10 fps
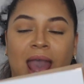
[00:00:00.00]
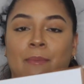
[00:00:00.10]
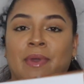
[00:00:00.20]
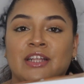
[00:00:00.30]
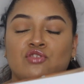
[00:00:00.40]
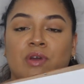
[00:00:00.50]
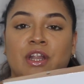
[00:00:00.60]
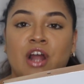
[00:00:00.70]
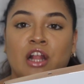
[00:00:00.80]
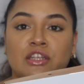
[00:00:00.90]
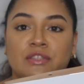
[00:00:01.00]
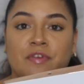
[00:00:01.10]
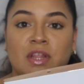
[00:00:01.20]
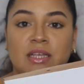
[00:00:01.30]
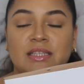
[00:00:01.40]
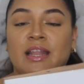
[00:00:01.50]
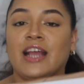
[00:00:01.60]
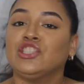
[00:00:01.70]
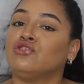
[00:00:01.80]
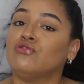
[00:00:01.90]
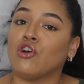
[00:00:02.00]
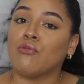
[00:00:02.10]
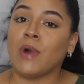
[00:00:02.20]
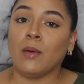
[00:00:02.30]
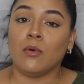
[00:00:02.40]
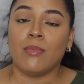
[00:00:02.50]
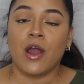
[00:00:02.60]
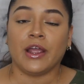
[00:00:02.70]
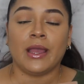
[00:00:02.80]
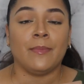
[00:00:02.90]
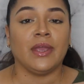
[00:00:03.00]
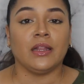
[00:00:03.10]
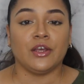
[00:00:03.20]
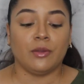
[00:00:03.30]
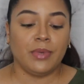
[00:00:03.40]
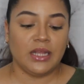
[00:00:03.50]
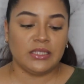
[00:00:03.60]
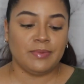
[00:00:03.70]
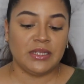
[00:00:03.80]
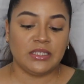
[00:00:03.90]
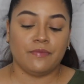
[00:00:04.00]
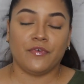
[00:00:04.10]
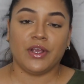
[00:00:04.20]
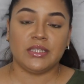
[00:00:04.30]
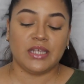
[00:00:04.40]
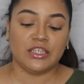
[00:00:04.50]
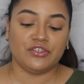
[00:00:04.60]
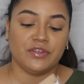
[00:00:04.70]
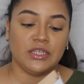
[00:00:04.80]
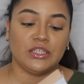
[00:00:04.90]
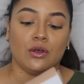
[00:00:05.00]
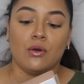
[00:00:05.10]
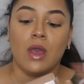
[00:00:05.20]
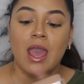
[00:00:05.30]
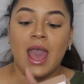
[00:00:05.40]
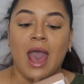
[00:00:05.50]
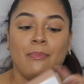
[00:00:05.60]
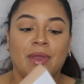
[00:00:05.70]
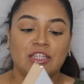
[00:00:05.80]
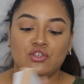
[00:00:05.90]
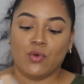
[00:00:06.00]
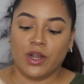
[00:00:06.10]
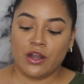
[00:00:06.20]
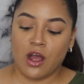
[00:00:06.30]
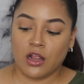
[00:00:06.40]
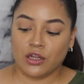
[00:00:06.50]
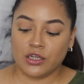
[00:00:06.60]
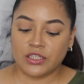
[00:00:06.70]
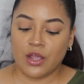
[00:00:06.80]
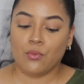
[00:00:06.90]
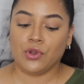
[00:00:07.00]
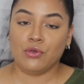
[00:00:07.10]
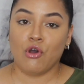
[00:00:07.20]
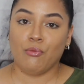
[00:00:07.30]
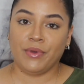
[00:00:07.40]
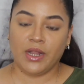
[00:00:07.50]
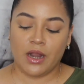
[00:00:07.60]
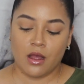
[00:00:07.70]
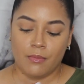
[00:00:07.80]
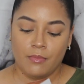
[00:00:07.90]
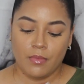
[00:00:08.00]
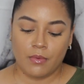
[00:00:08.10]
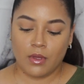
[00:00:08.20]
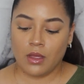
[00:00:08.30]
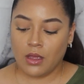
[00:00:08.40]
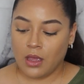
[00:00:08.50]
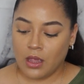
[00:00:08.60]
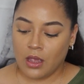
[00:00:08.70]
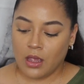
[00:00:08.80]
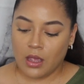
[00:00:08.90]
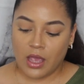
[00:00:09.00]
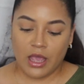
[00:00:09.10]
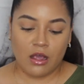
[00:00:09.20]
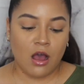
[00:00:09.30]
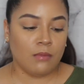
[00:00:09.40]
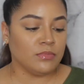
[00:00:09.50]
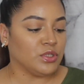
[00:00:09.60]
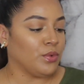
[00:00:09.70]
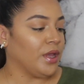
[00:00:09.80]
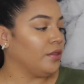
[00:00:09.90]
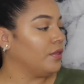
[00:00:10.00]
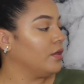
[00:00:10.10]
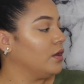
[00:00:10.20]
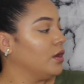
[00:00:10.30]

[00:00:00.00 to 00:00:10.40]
I paid $20 for this, and as you know, Bauble Bar can be a little bit expensive for accessories. So I paid $20, and when you open it up, it comes with